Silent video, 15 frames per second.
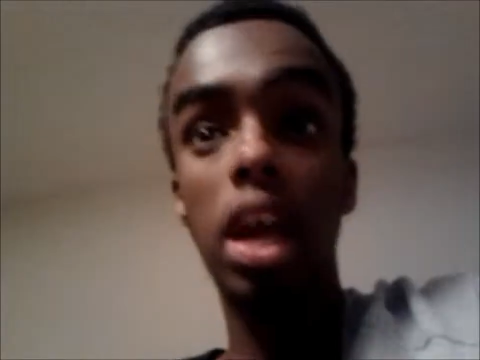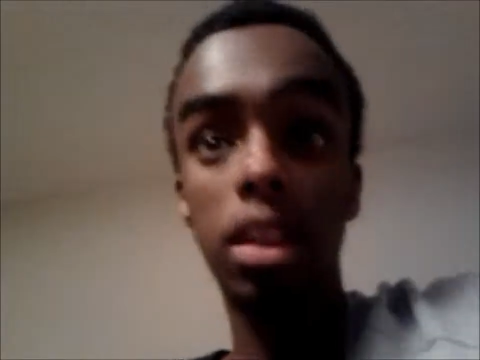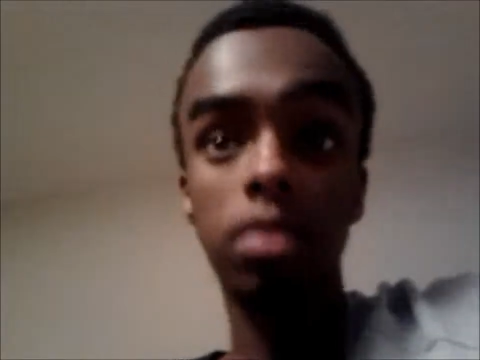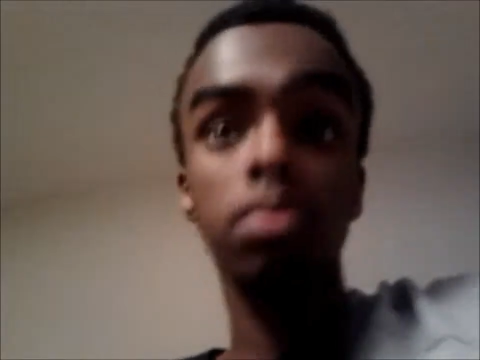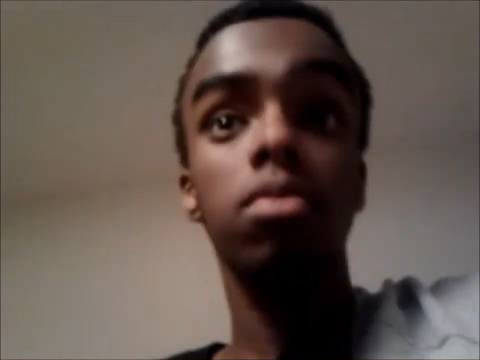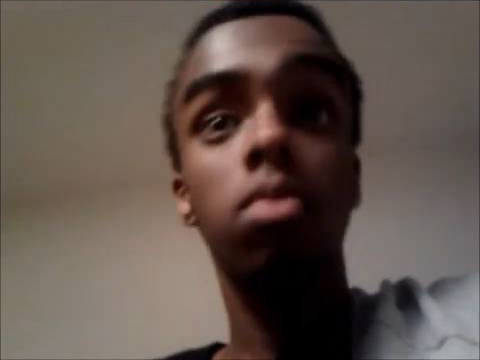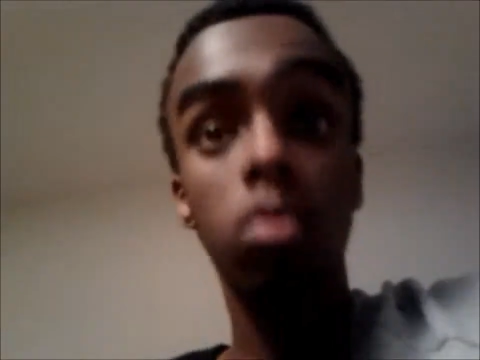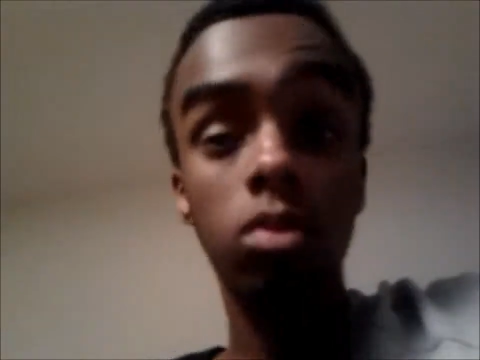
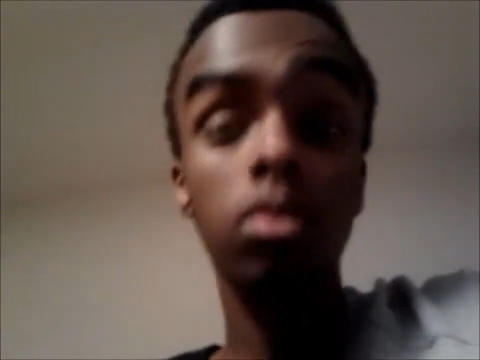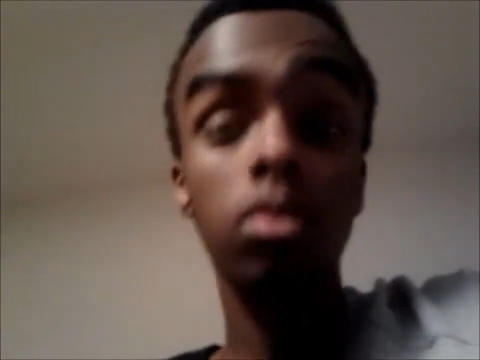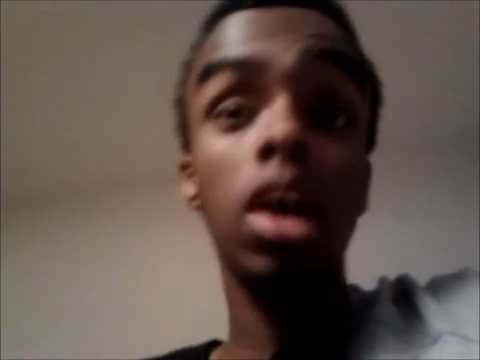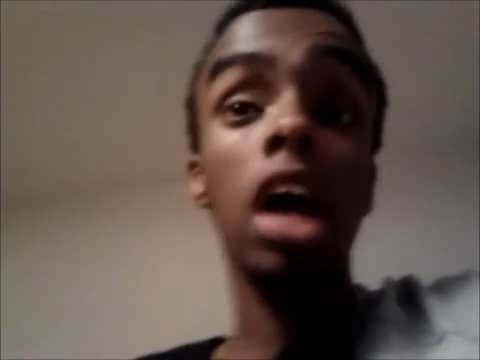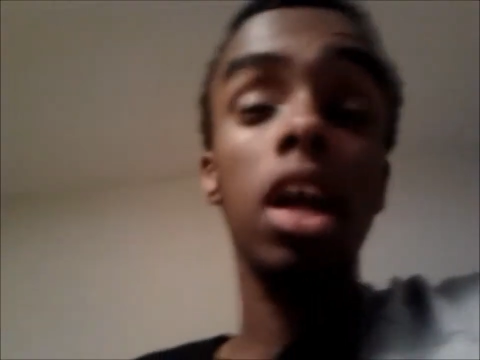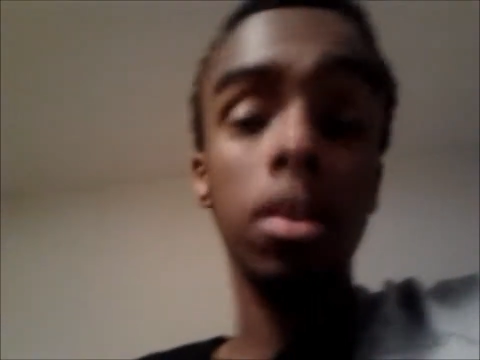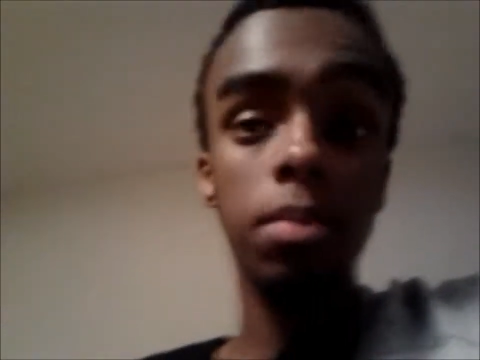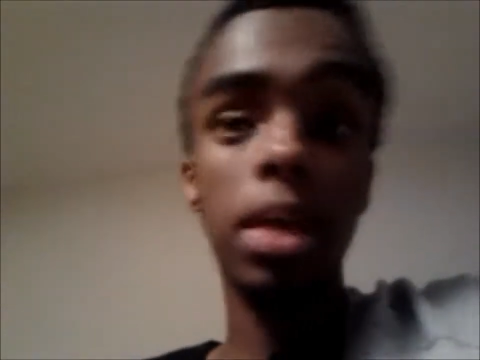That
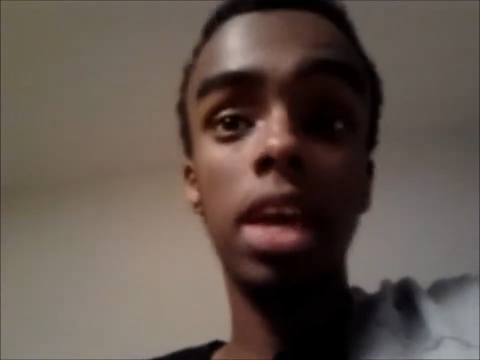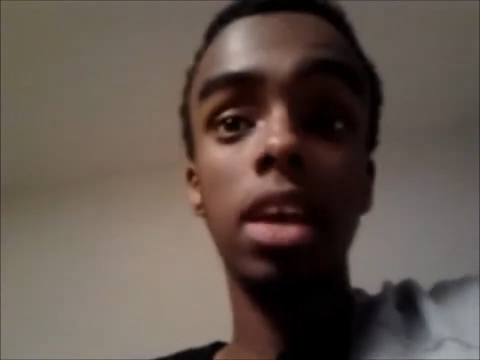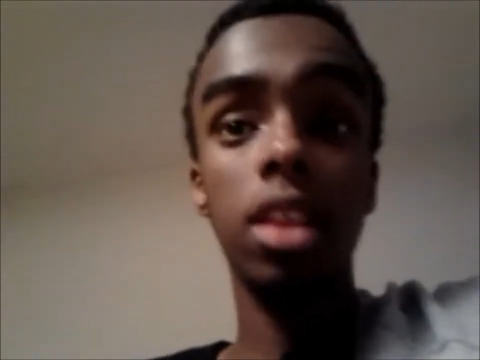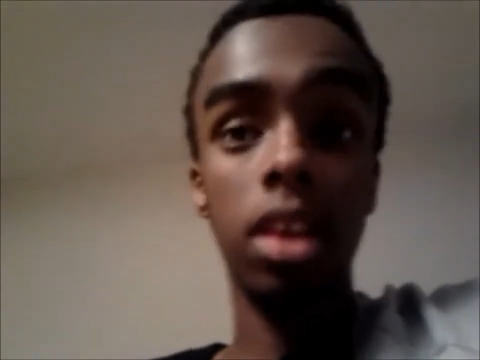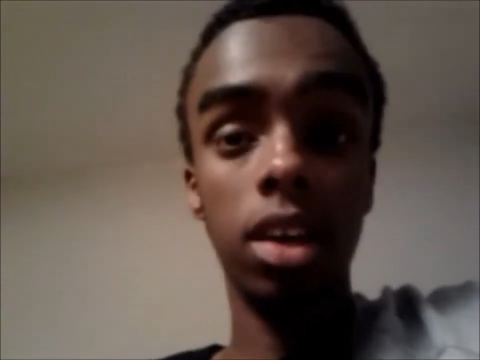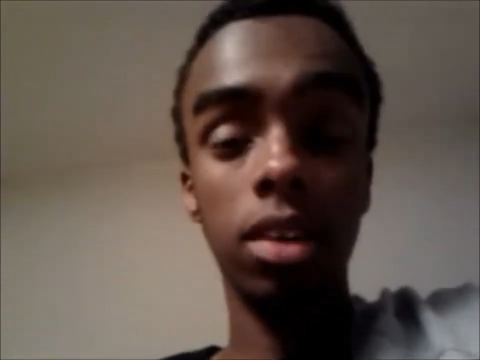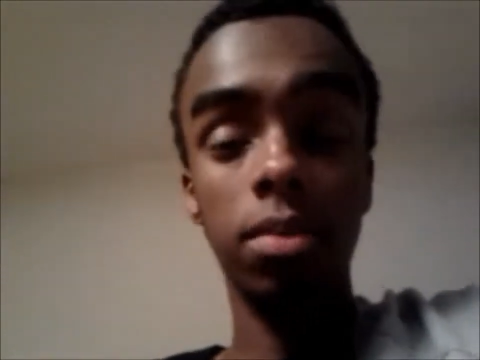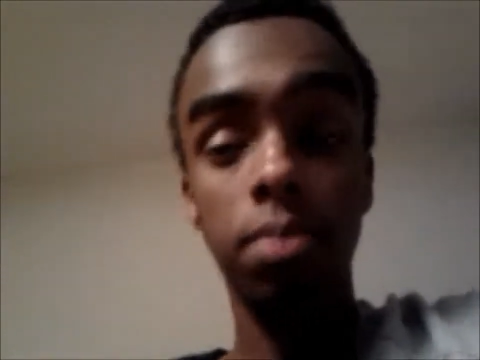kind
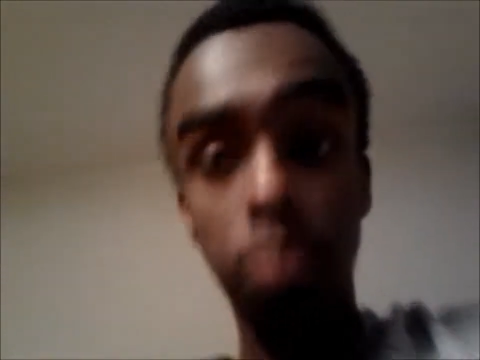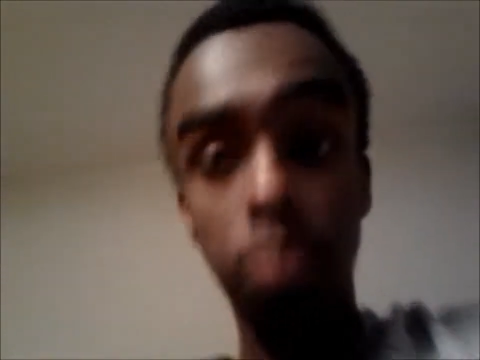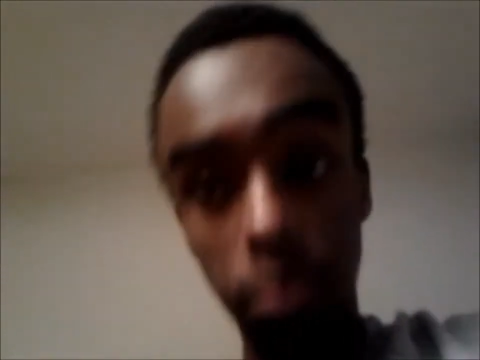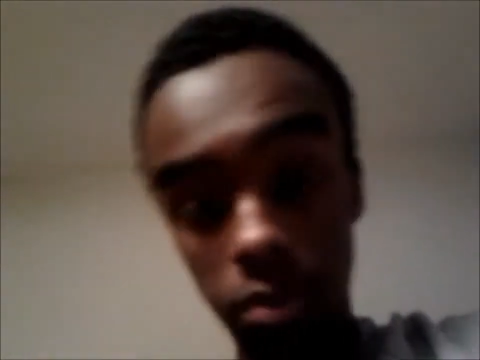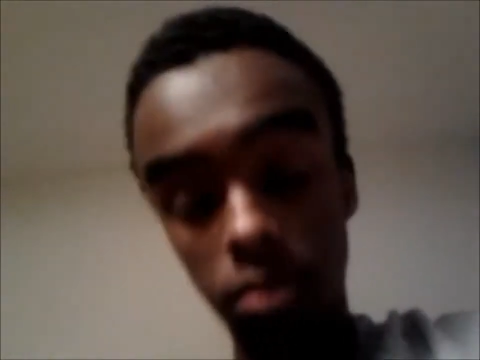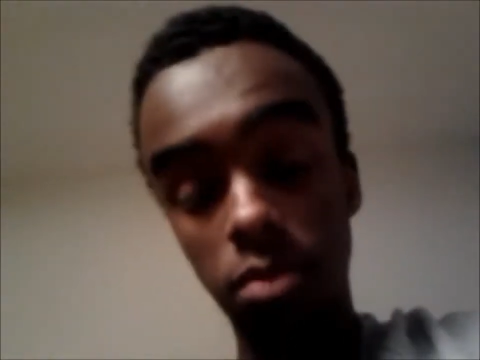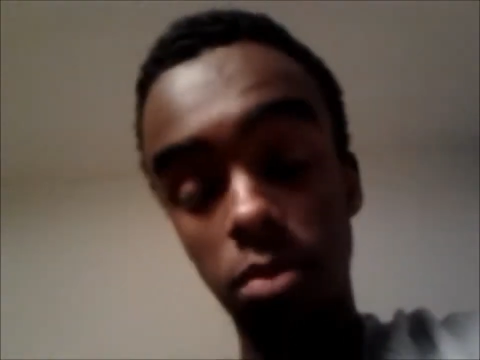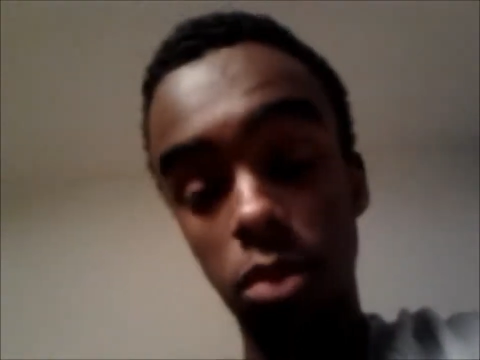of
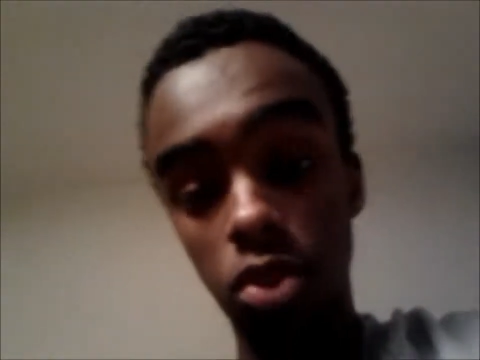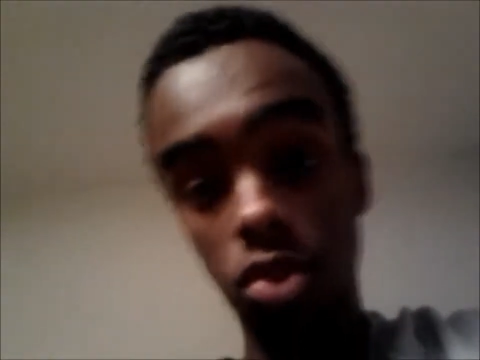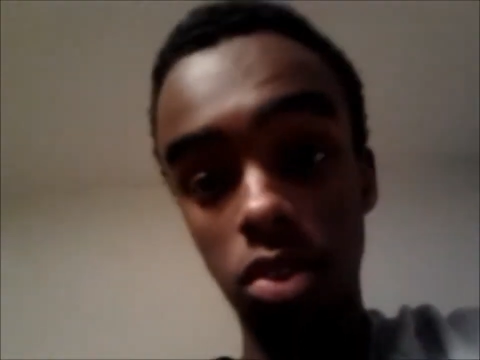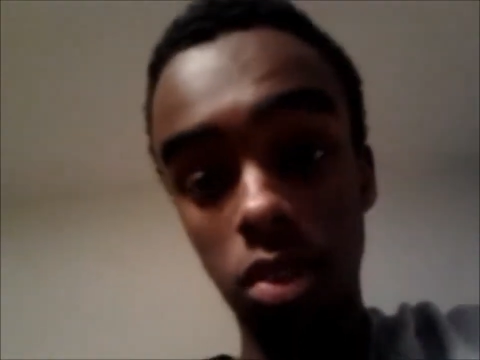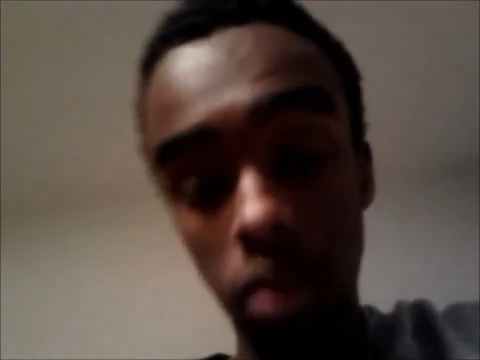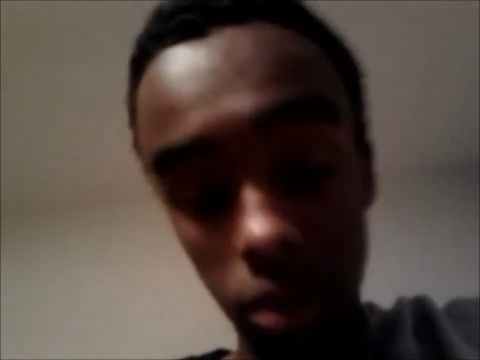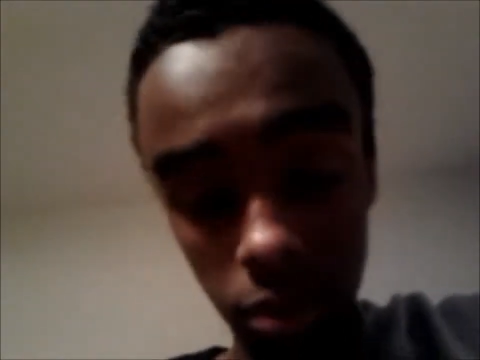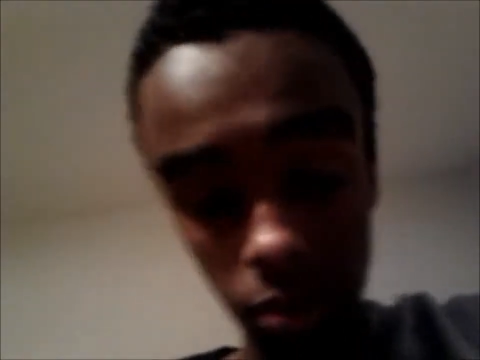
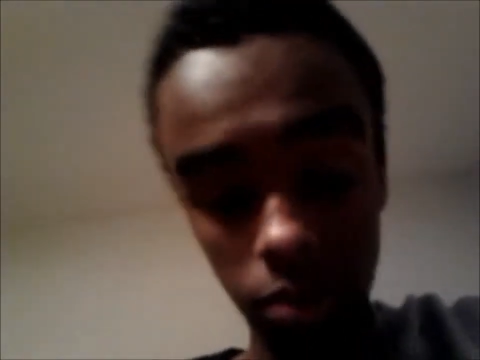made